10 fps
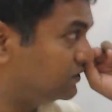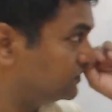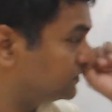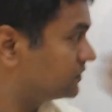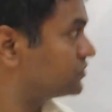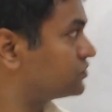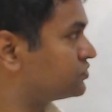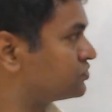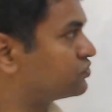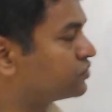so
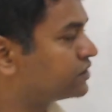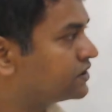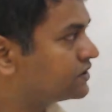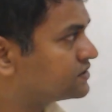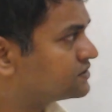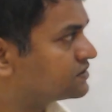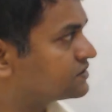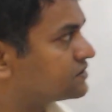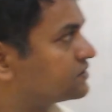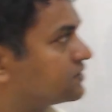story is
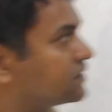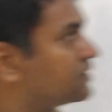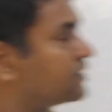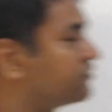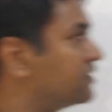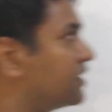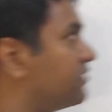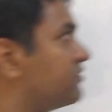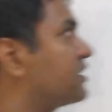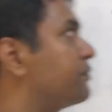this: we have
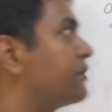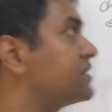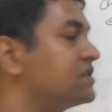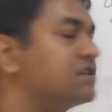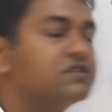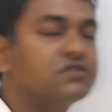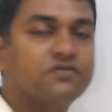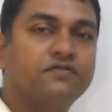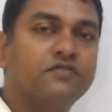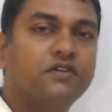a capacitor
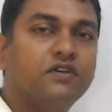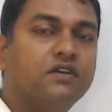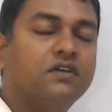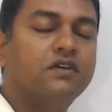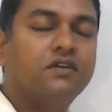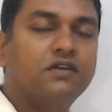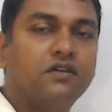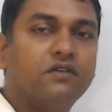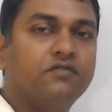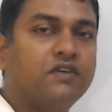
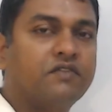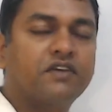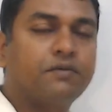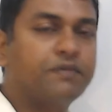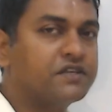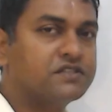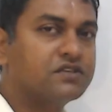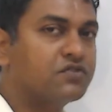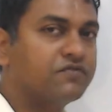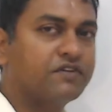
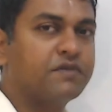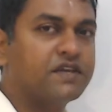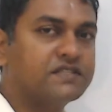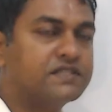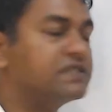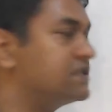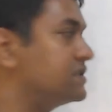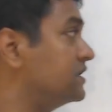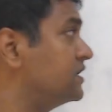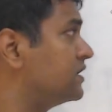of capacitance
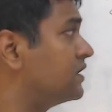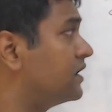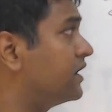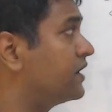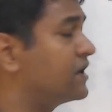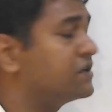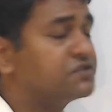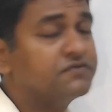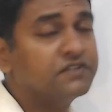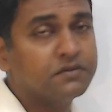C attached
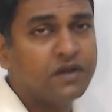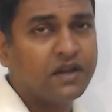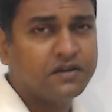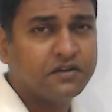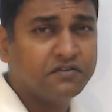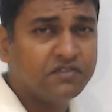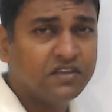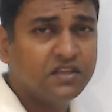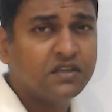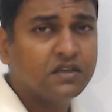with a battery
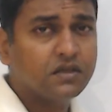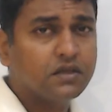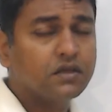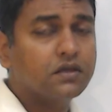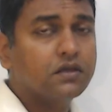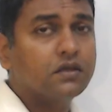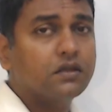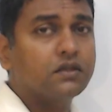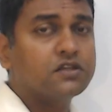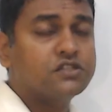V.
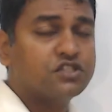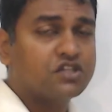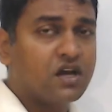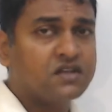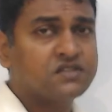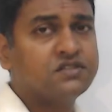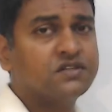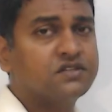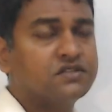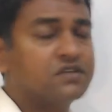The charge
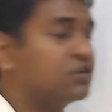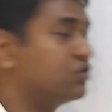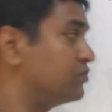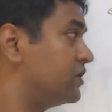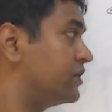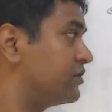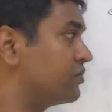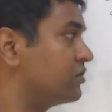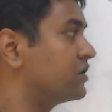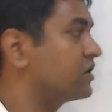that is accumulated
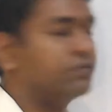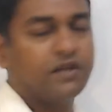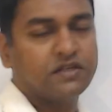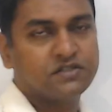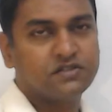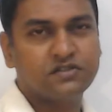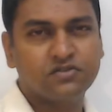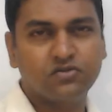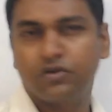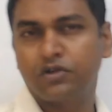on the capacitor is
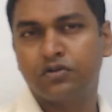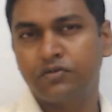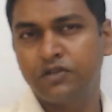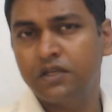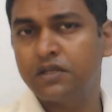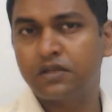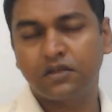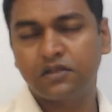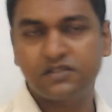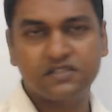going to be
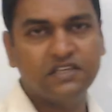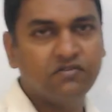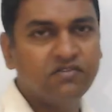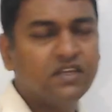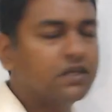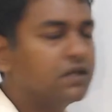CV.